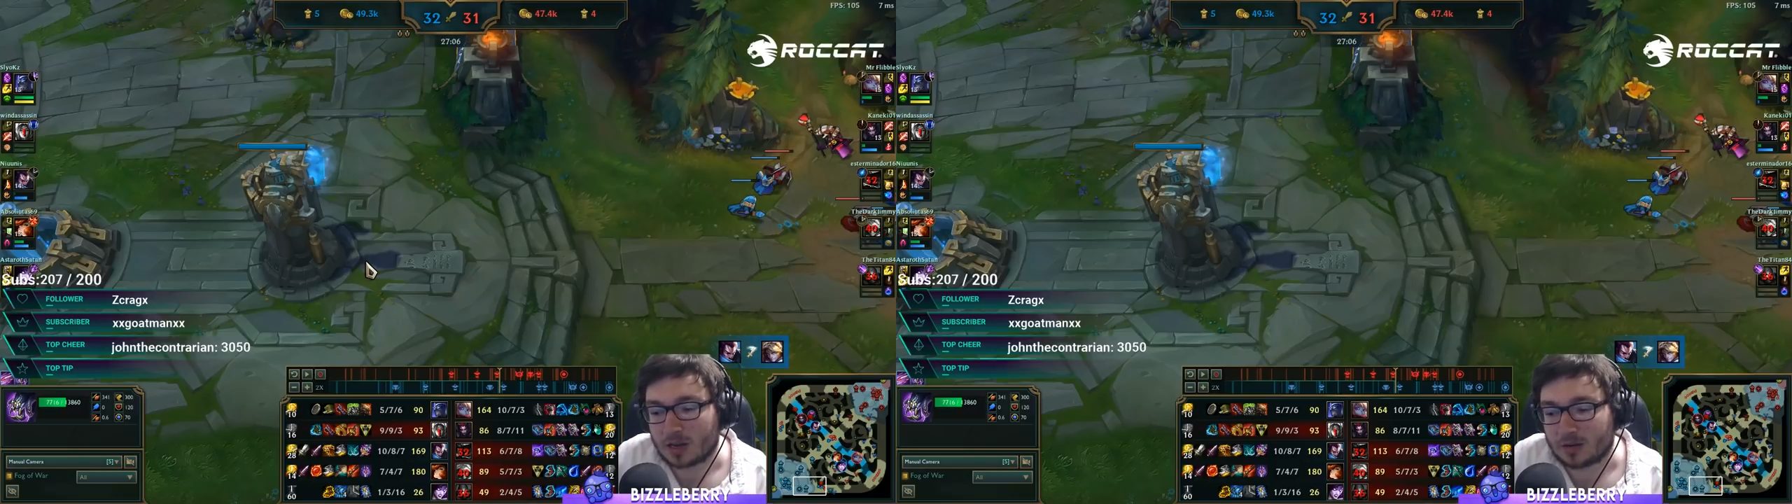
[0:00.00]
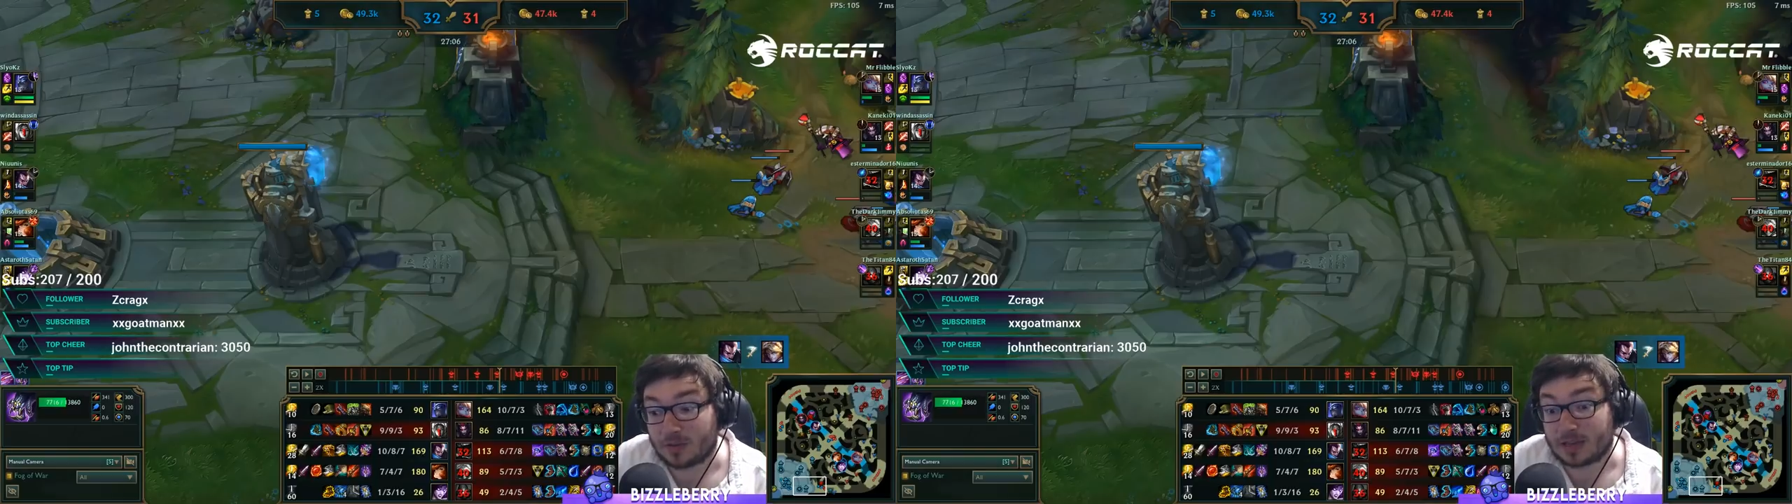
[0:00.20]

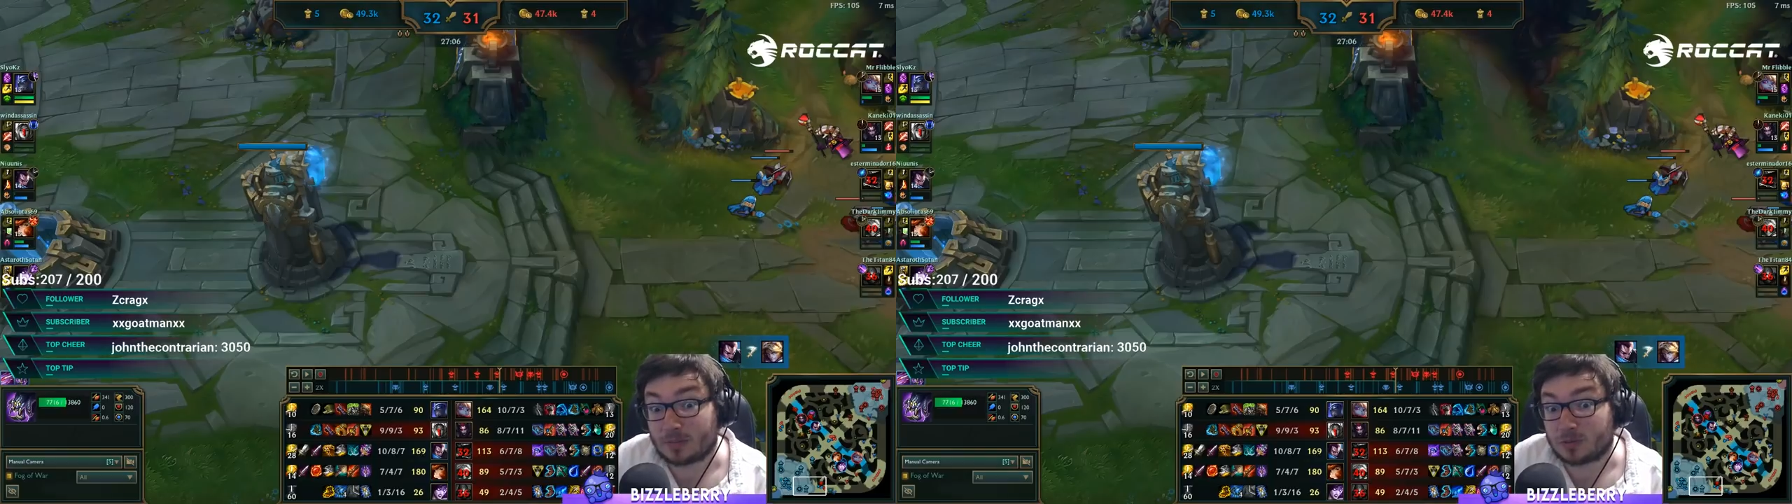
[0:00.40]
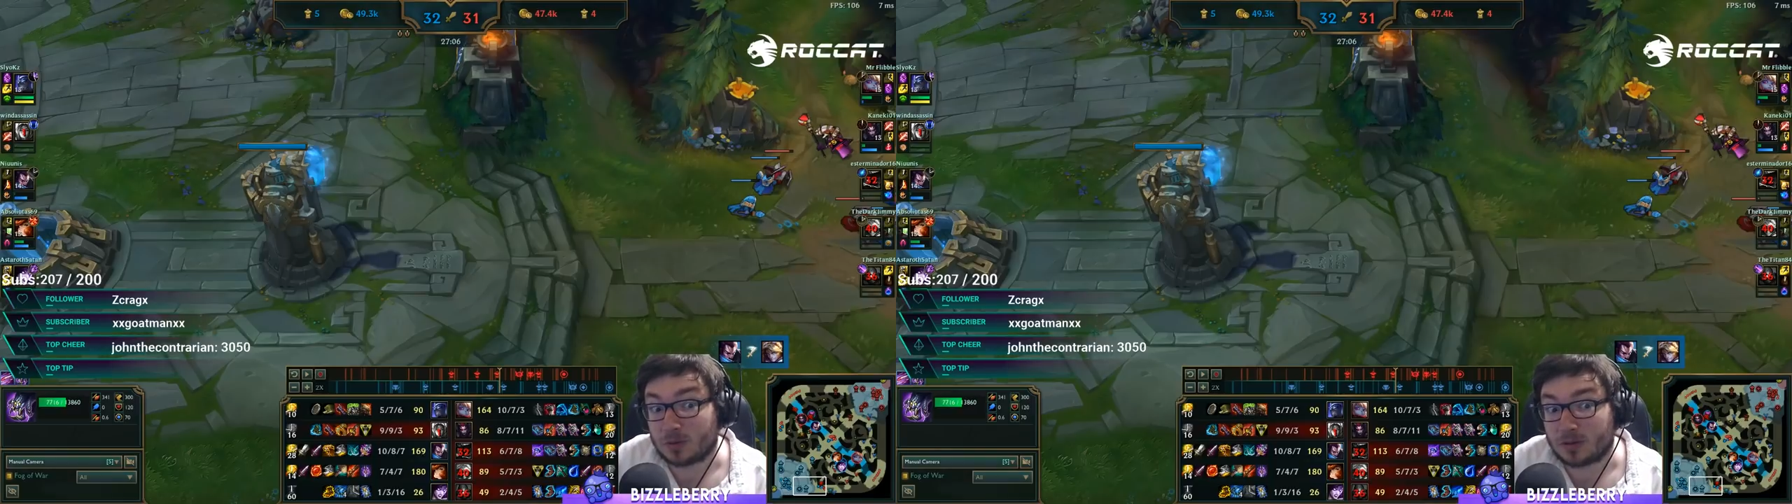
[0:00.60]
And if they
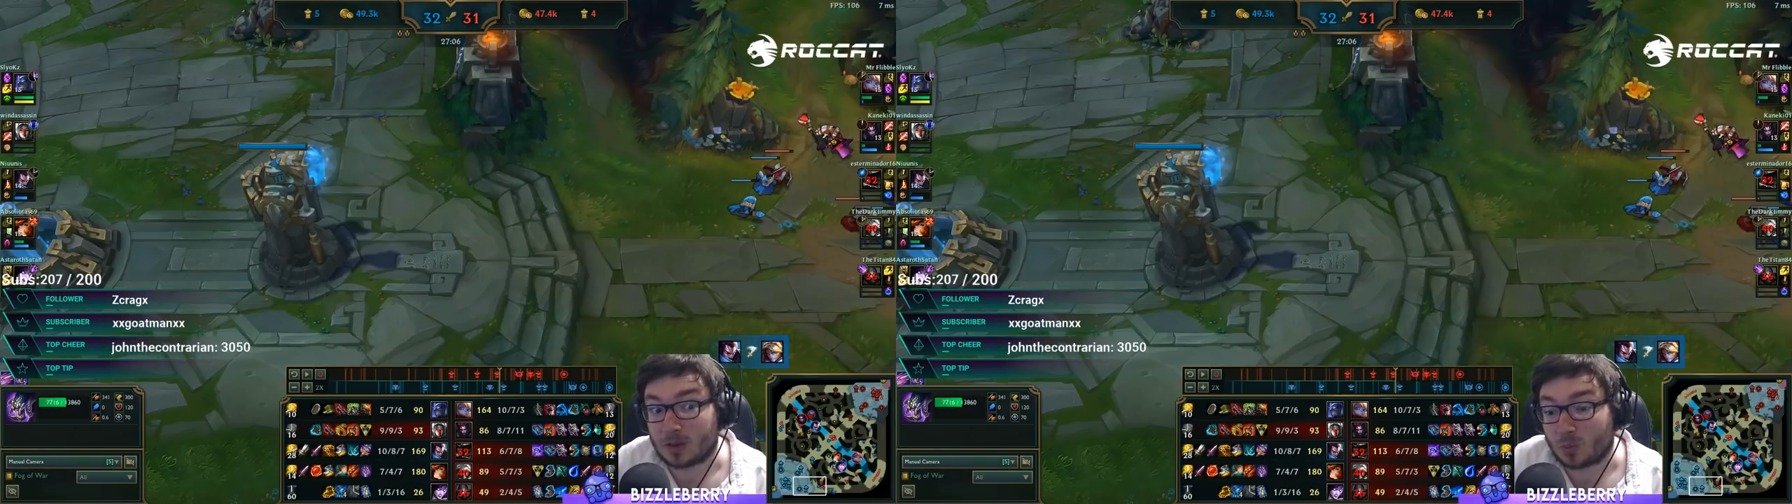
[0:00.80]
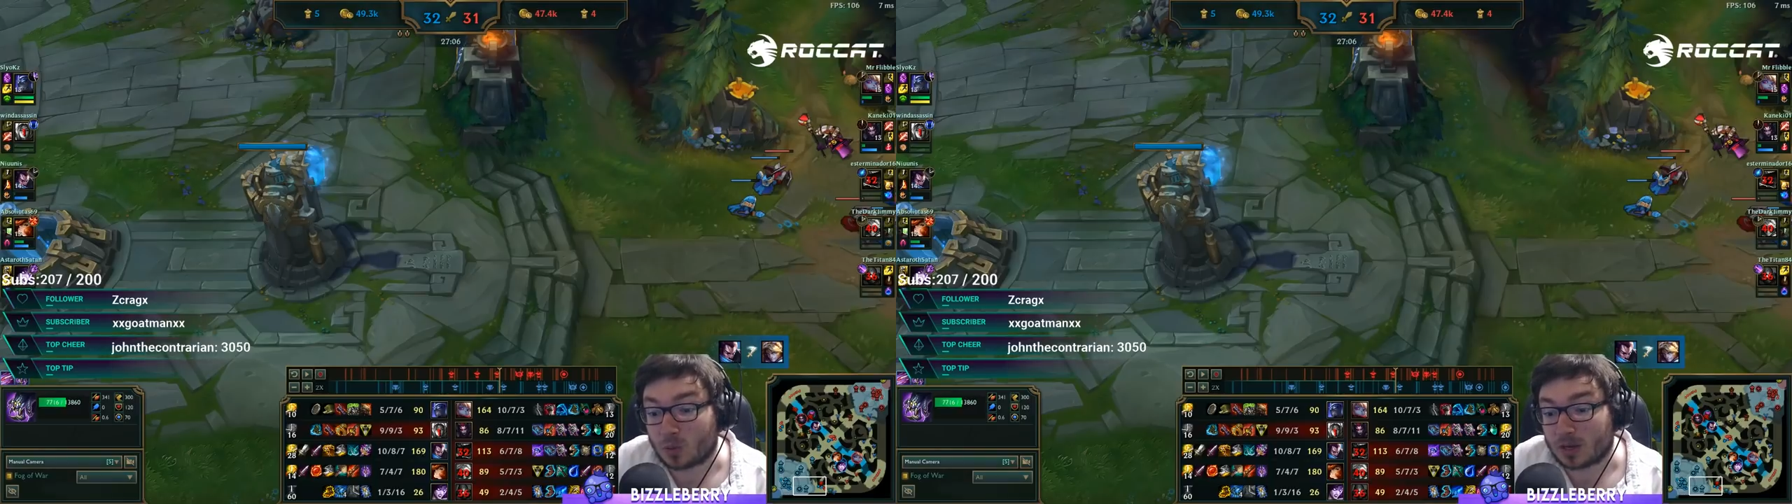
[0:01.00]
kept doing
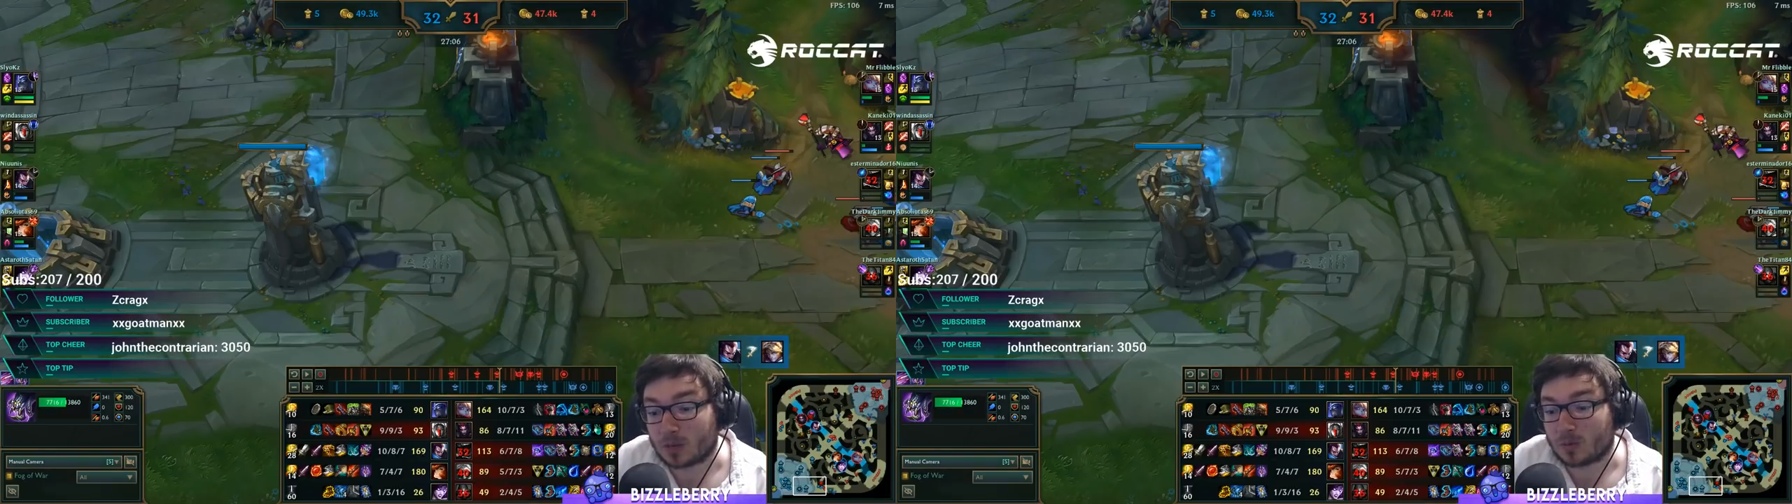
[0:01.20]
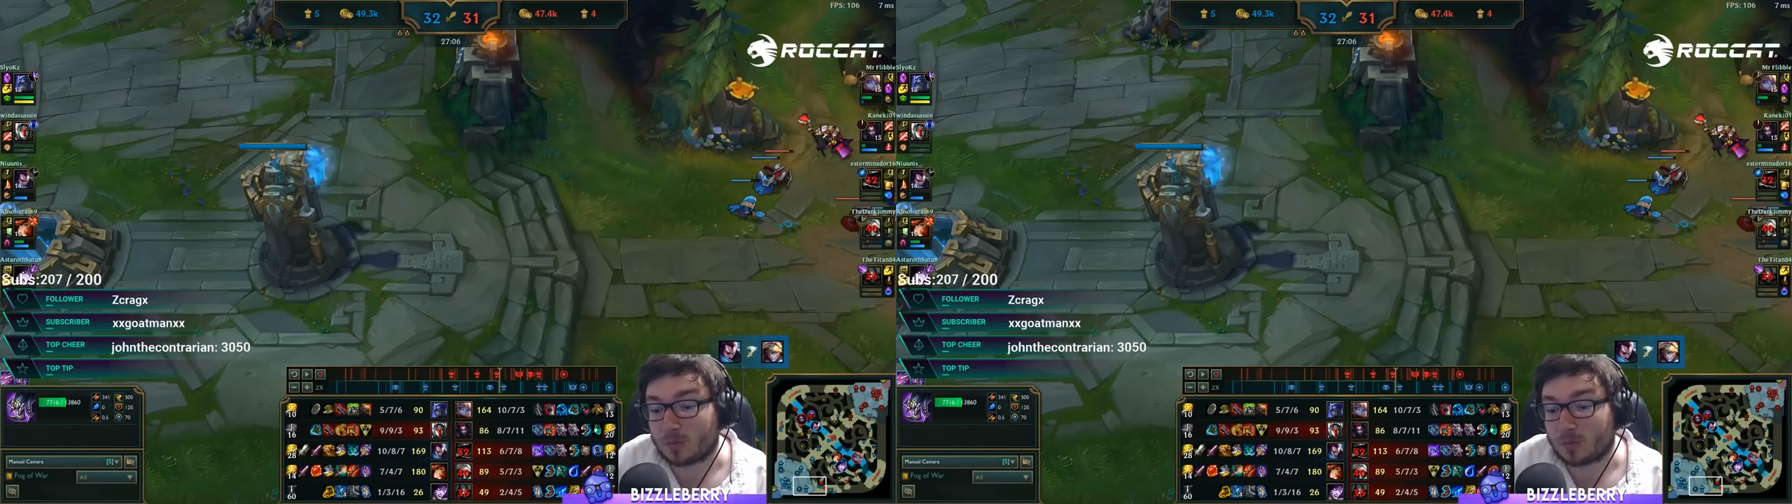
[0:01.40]
that, walking in